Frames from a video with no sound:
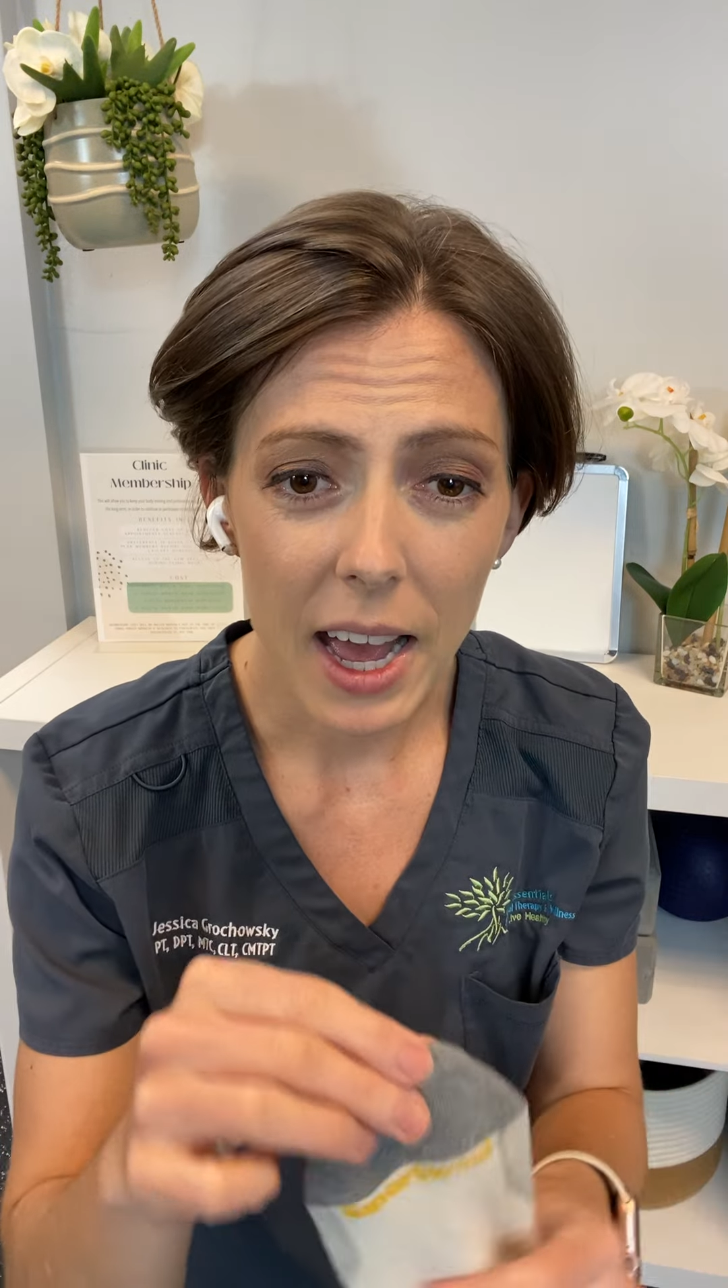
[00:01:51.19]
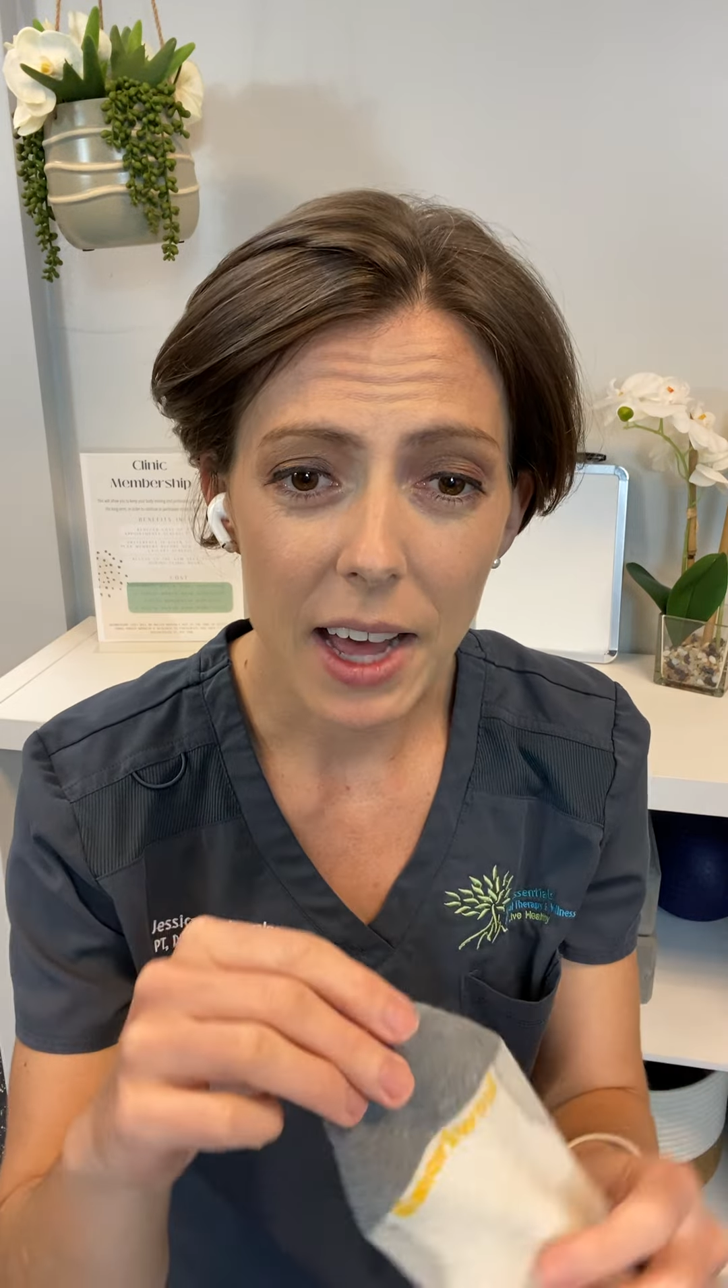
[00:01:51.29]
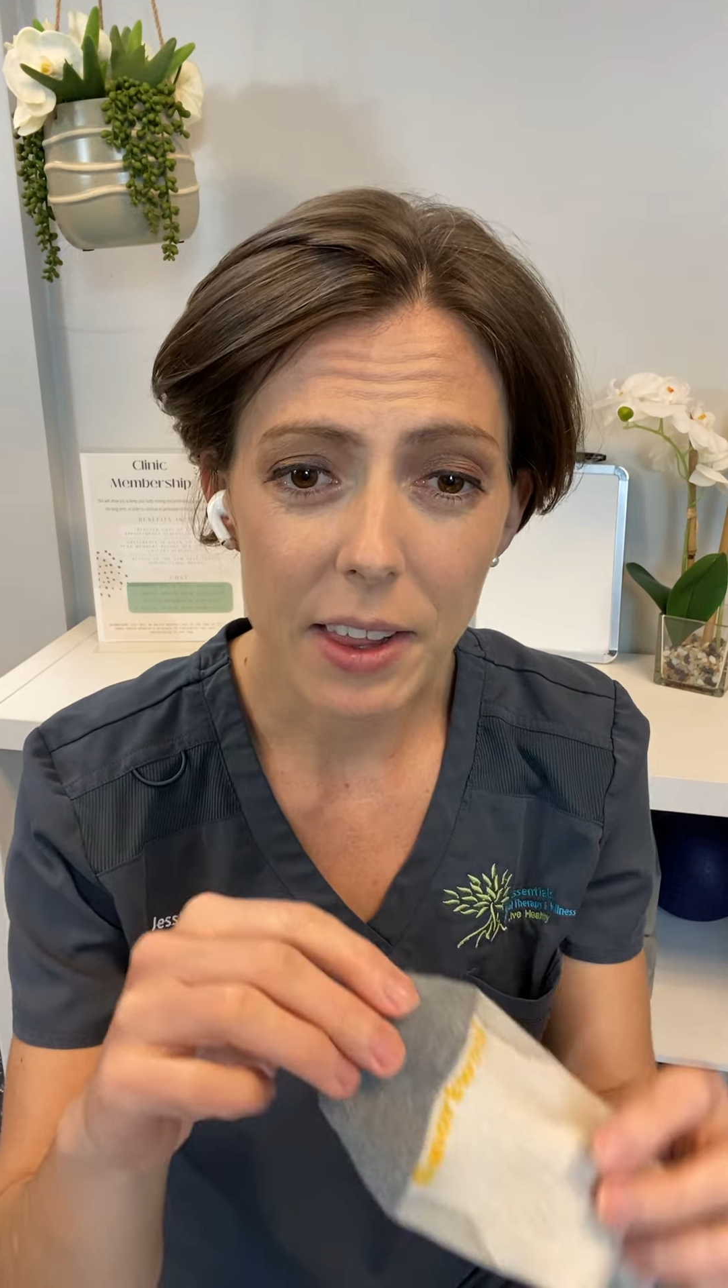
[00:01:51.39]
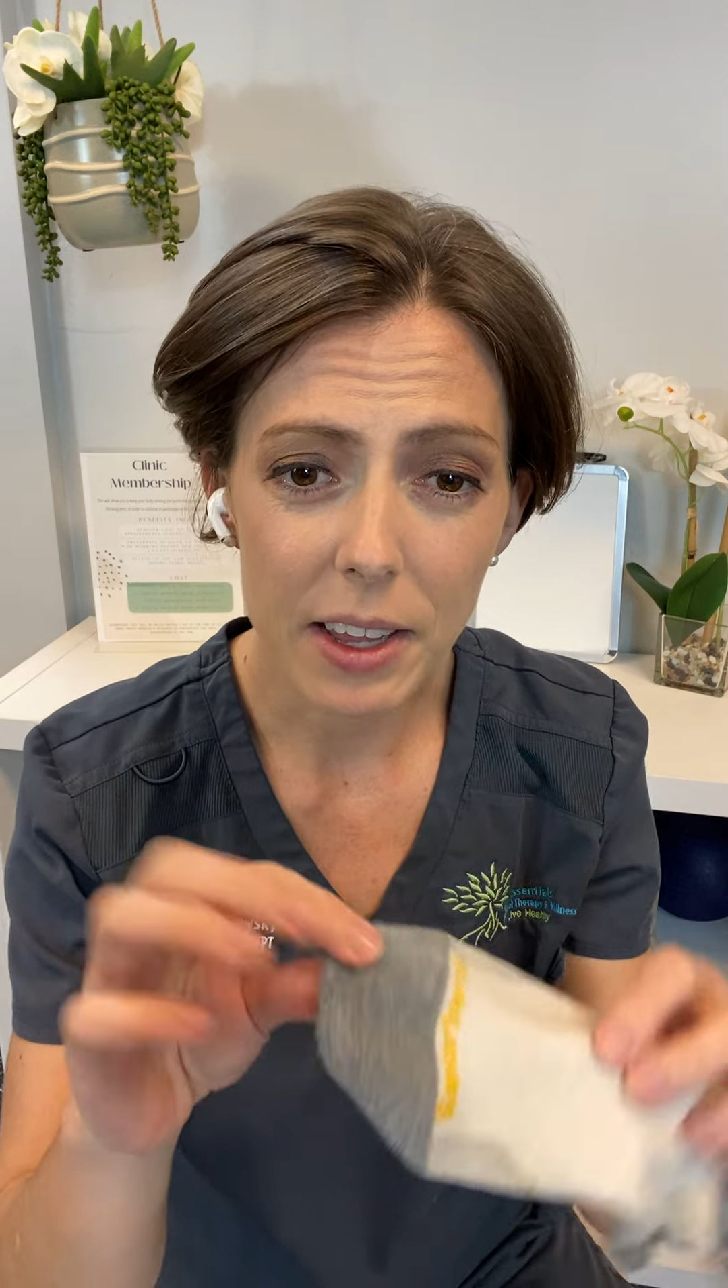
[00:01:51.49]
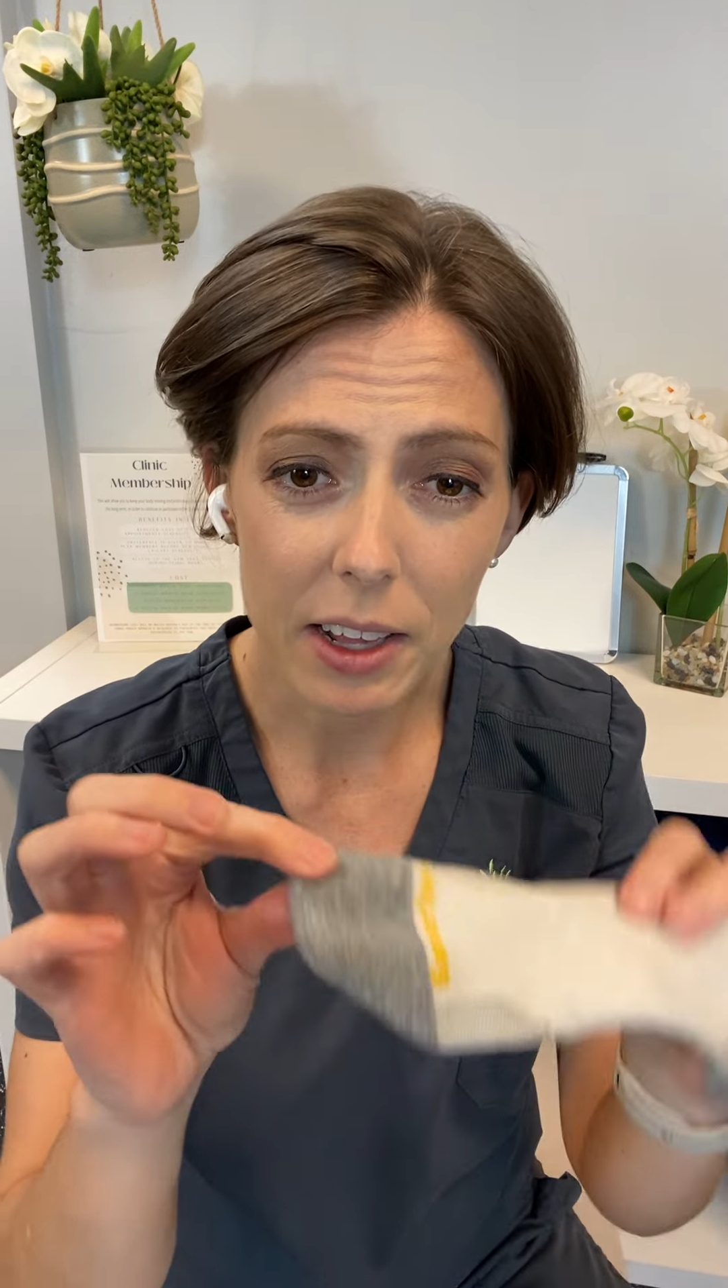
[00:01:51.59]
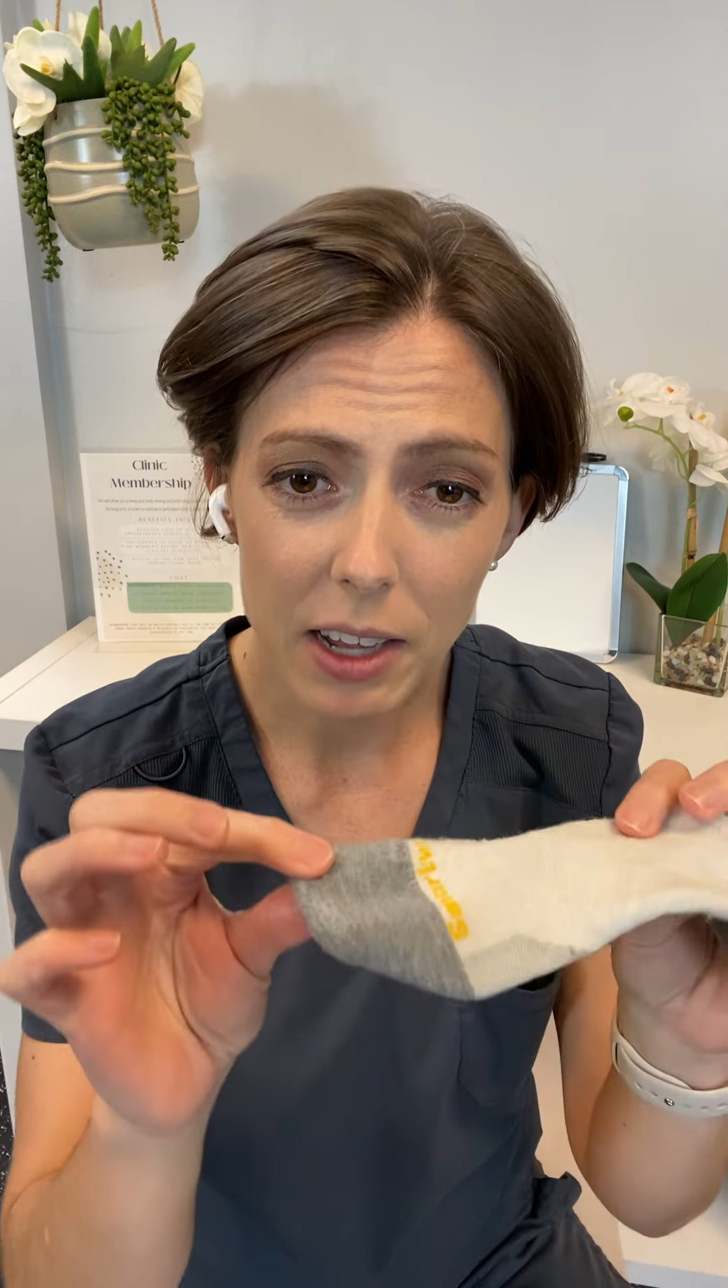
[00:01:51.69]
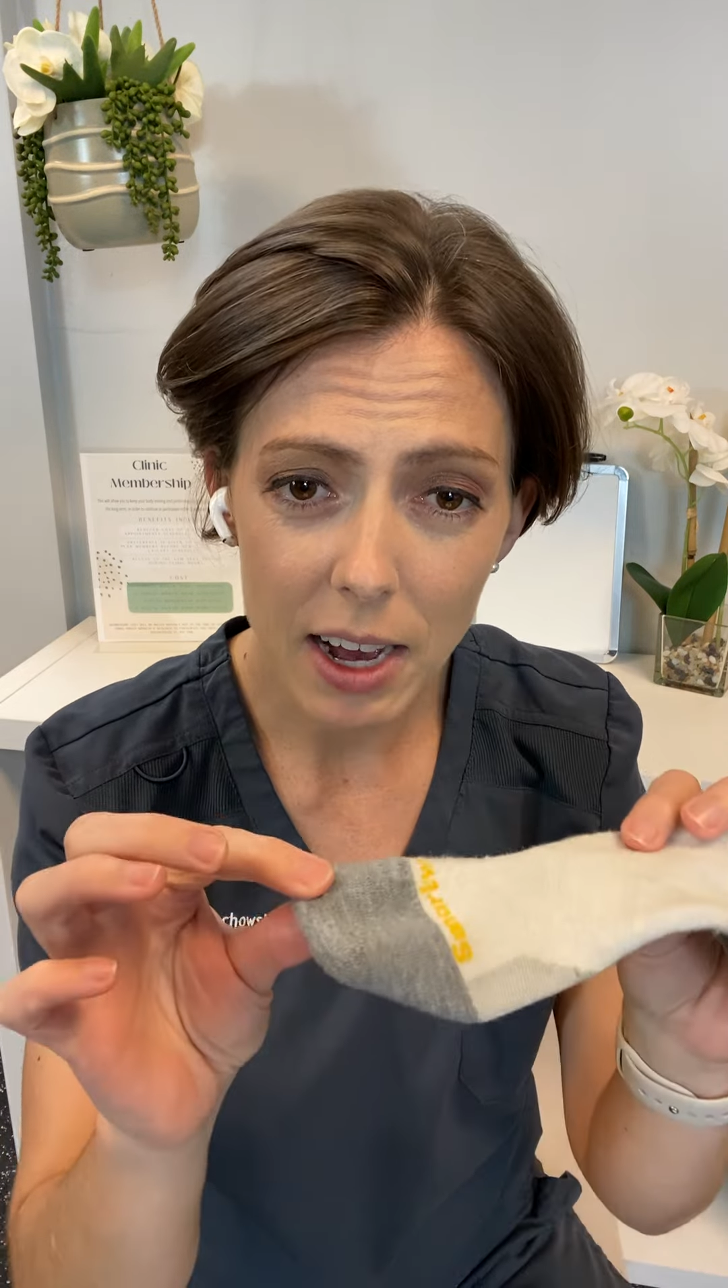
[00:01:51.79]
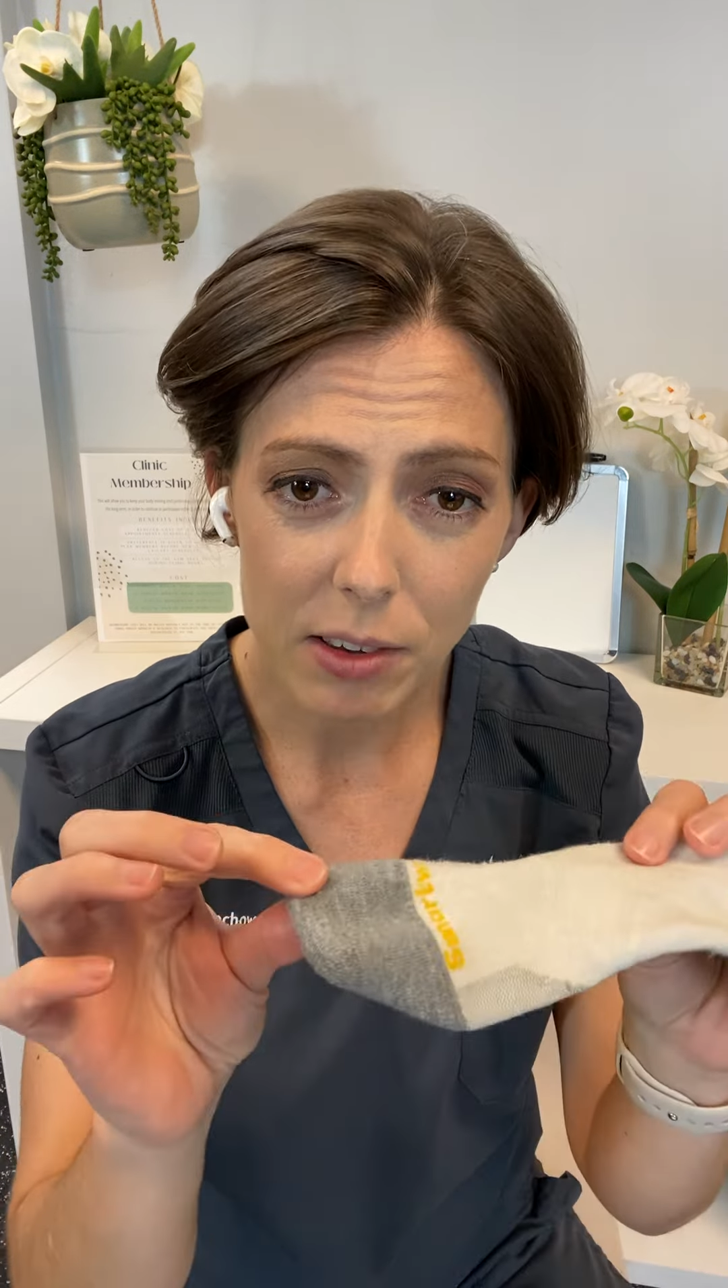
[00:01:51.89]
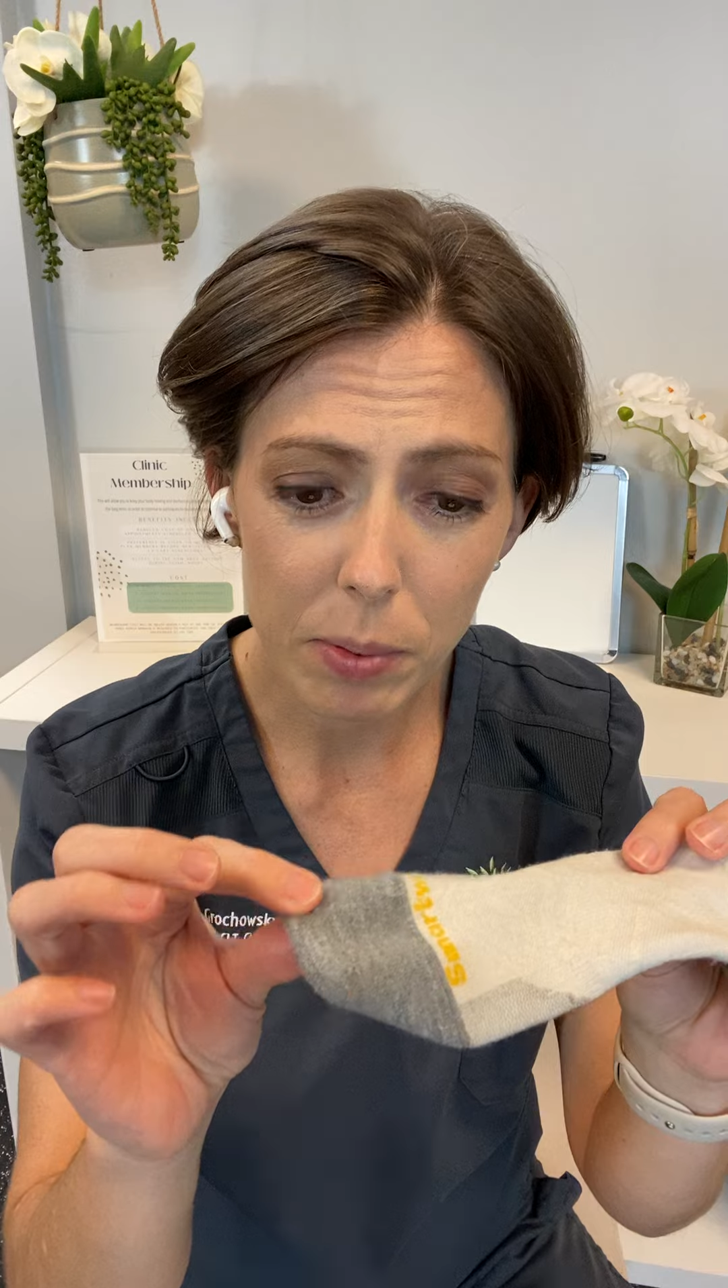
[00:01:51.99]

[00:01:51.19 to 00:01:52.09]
And then the last